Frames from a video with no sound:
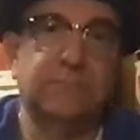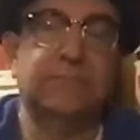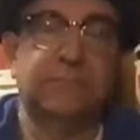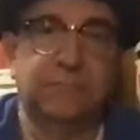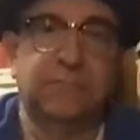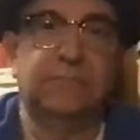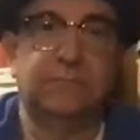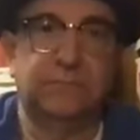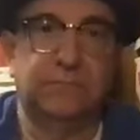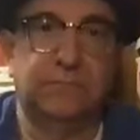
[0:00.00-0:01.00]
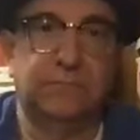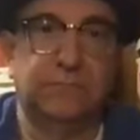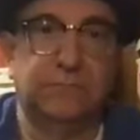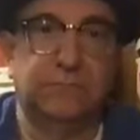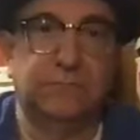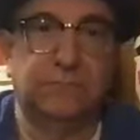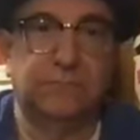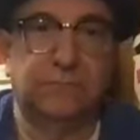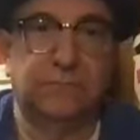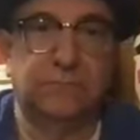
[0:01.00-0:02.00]
that surrounds us
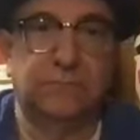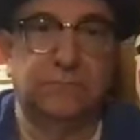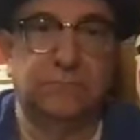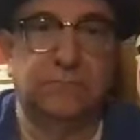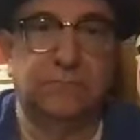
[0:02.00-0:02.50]
as